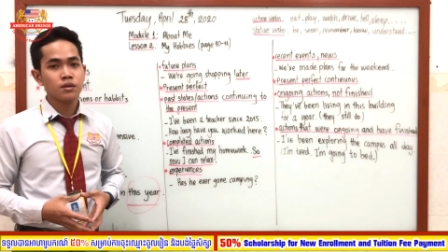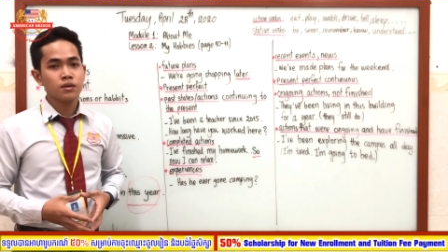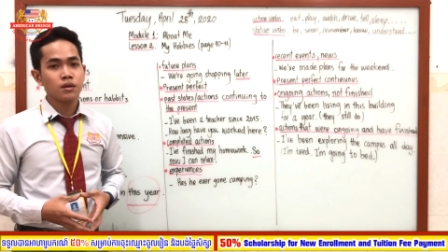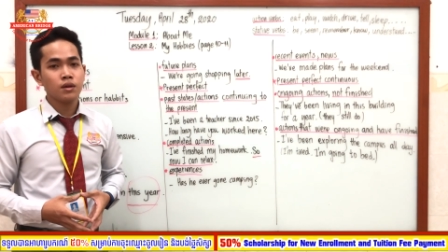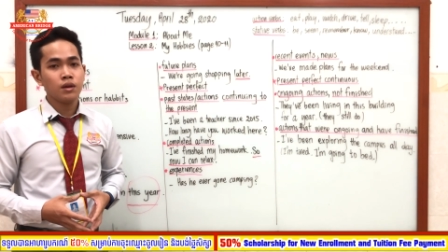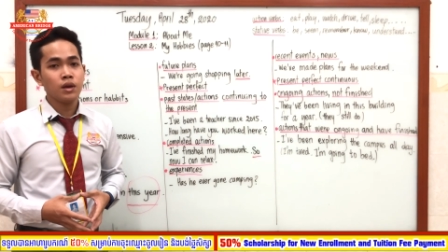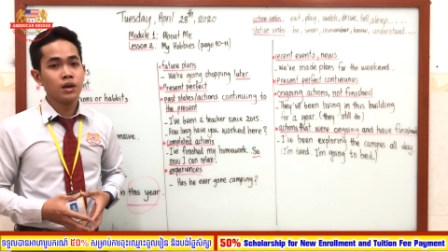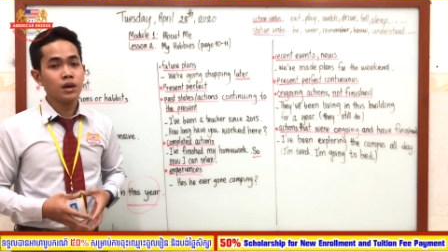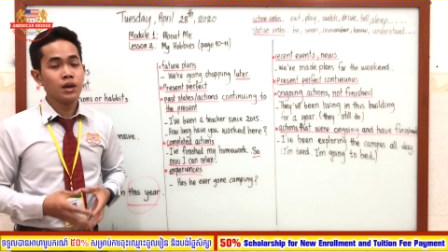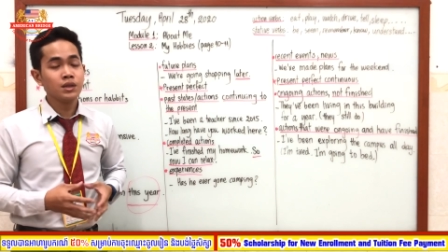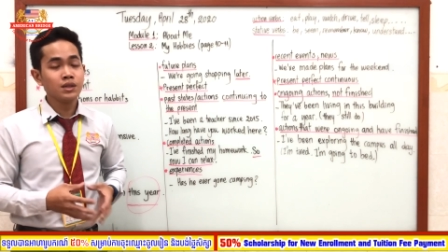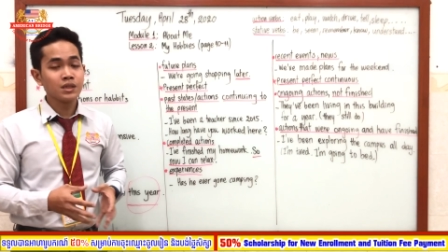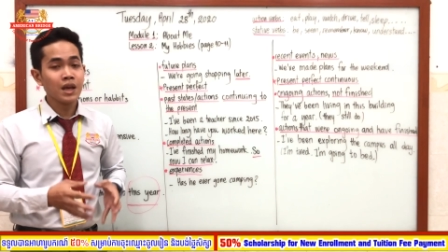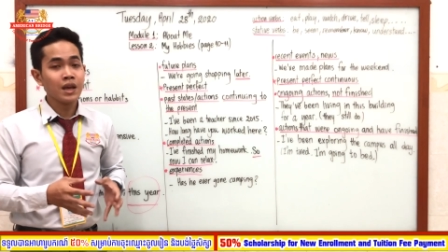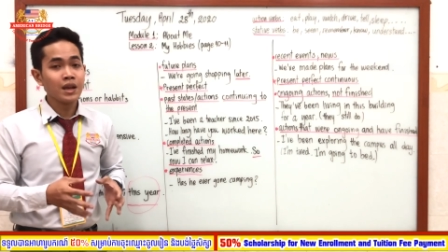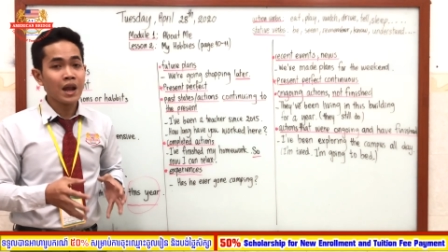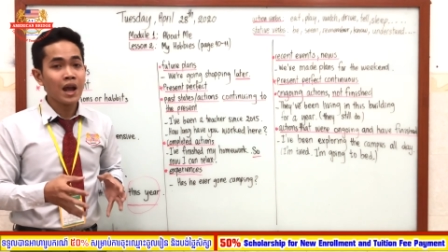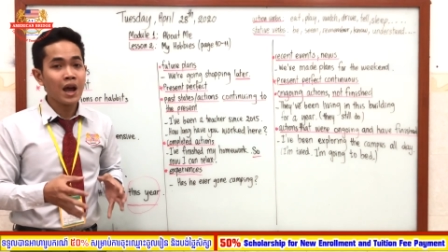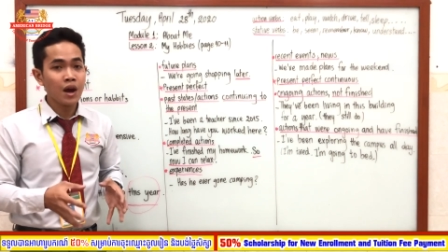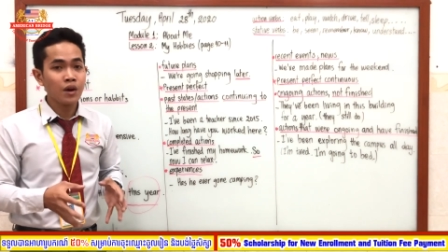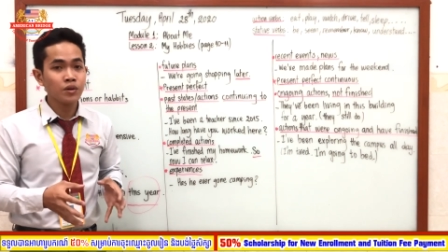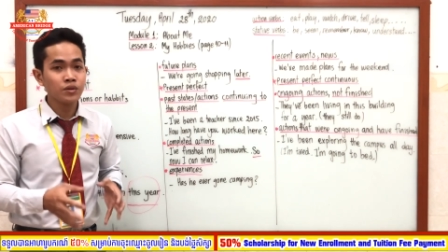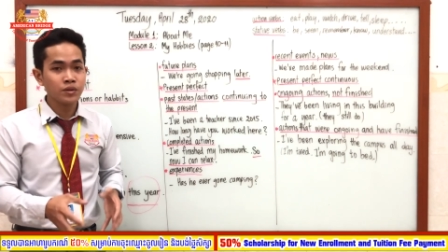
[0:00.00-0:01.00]
He is at
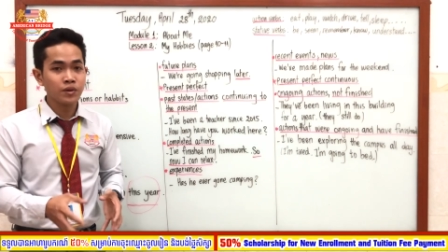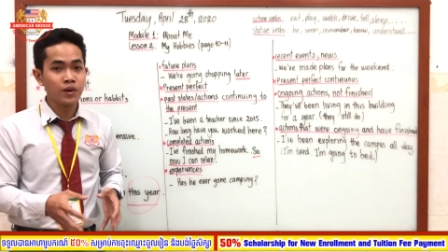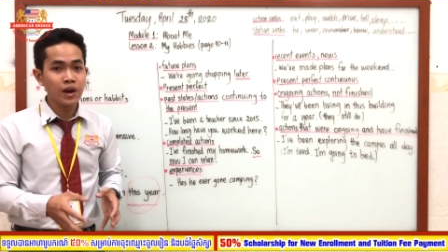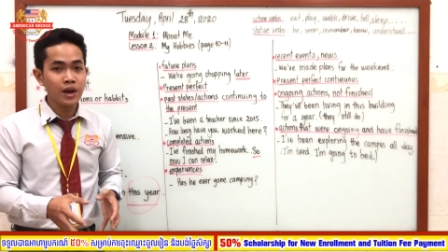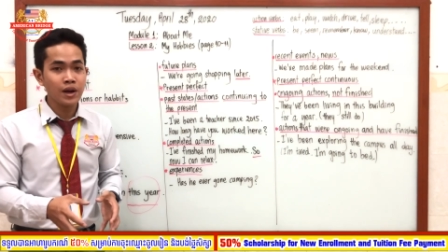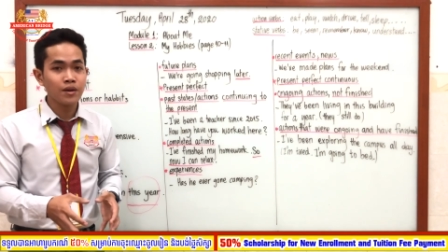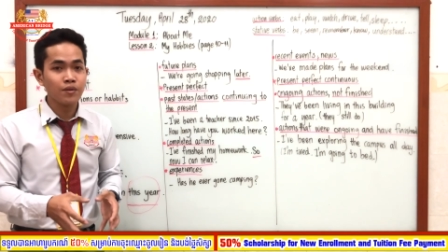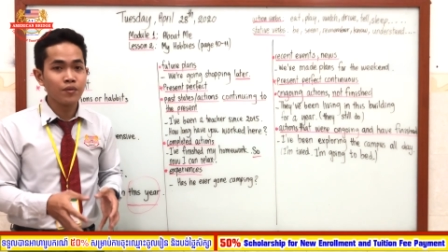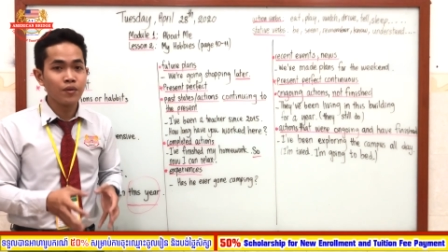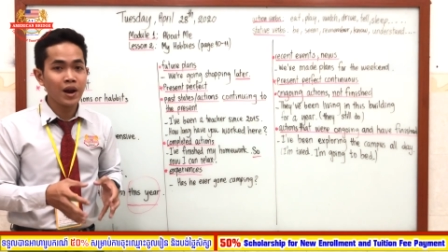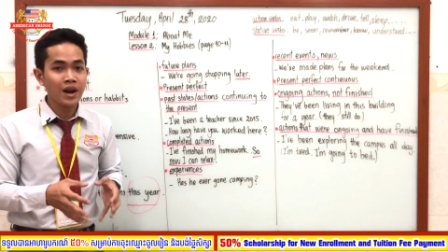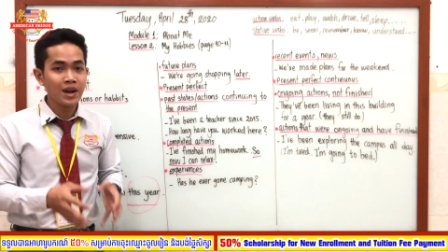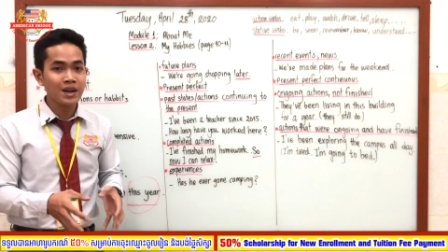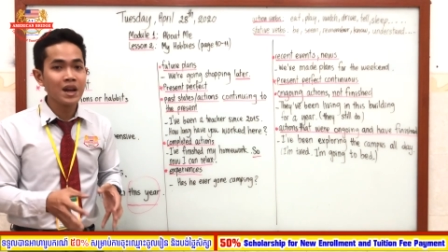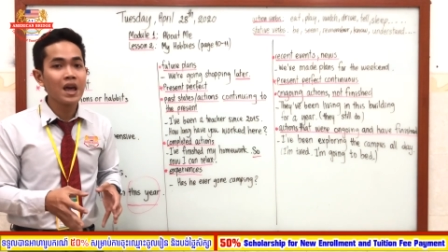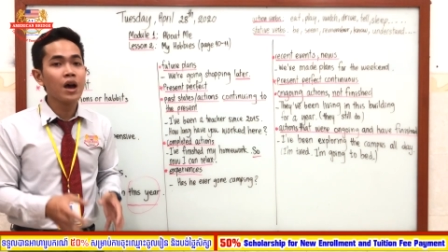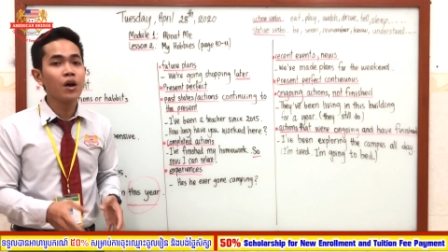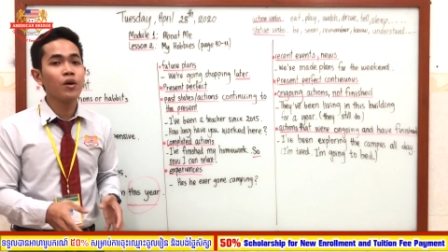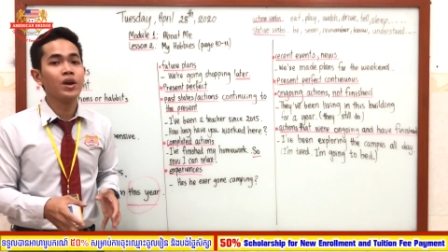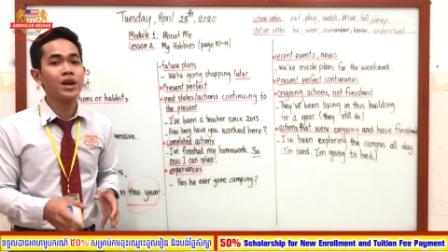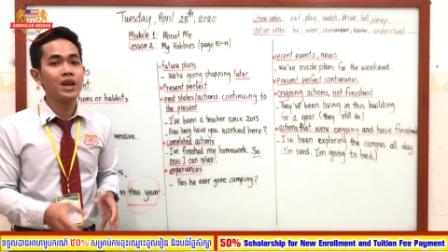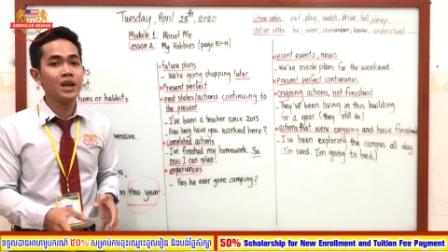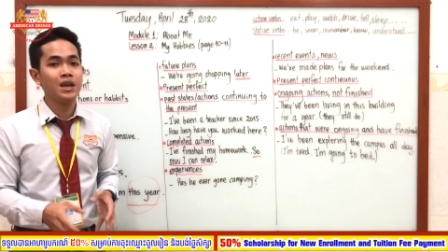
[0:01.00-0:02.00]
house, right? Right
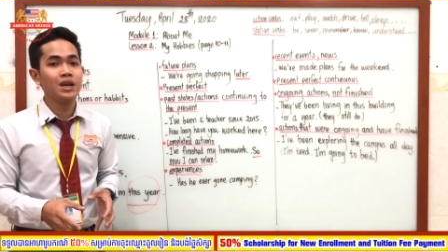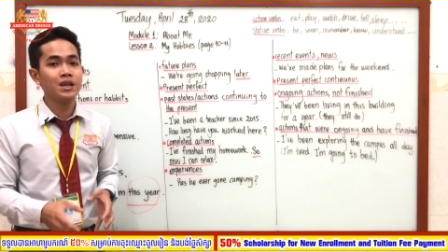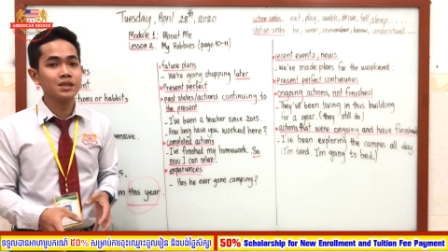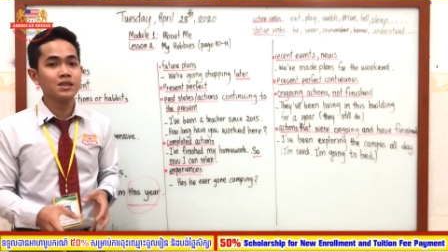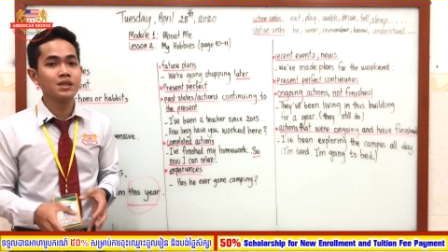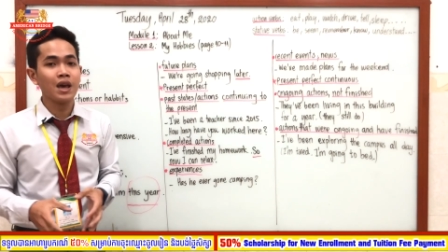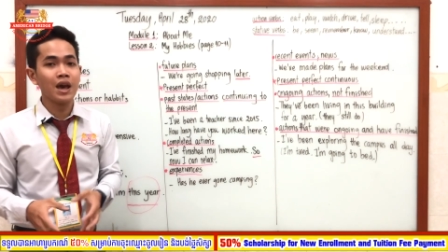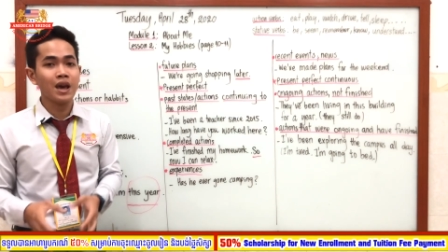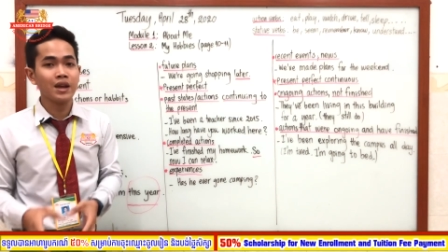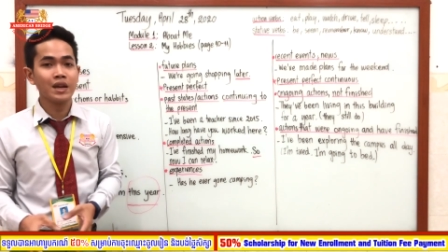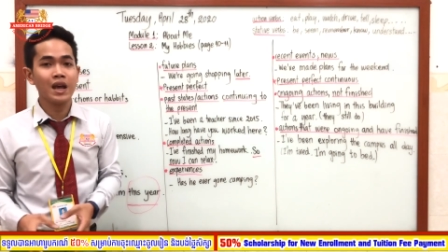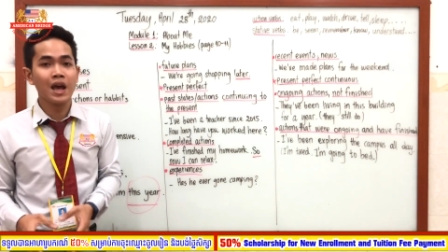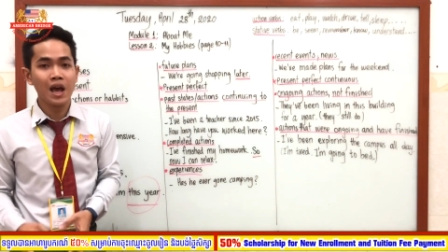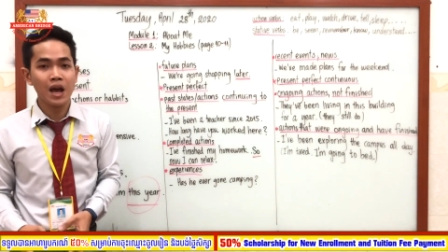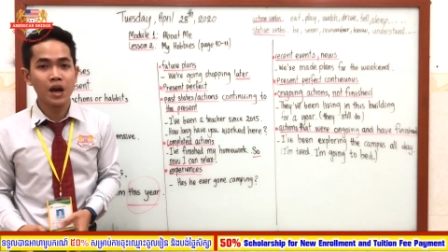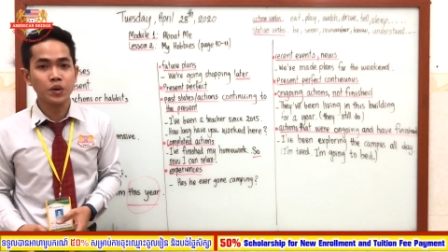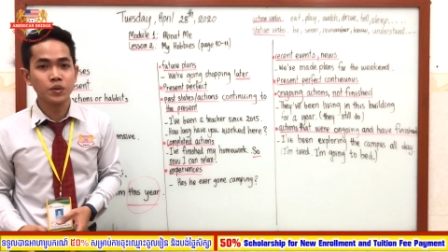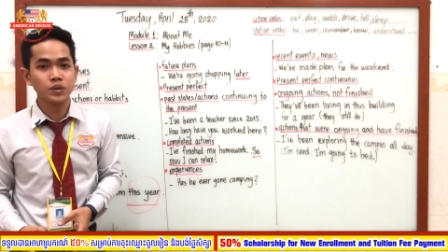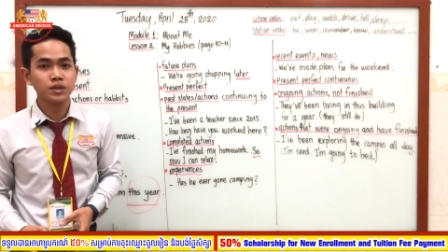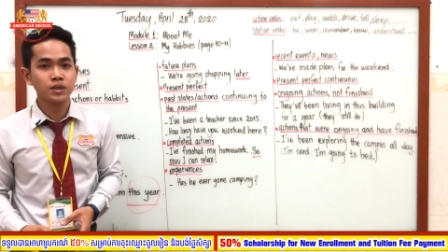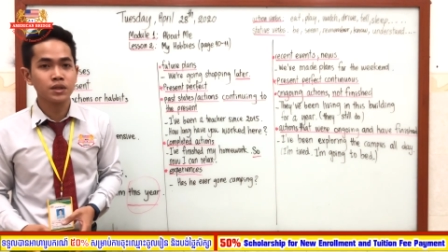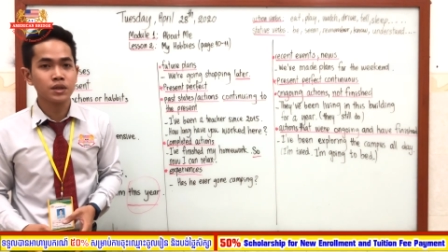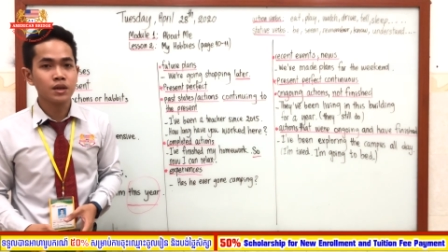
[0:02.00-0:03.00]
now he is at
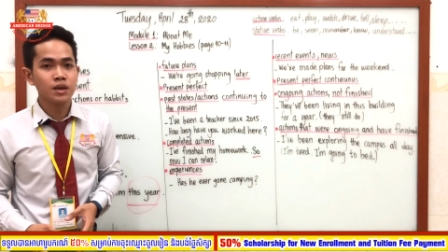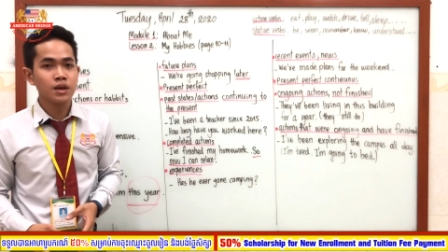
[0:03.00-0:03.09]
house.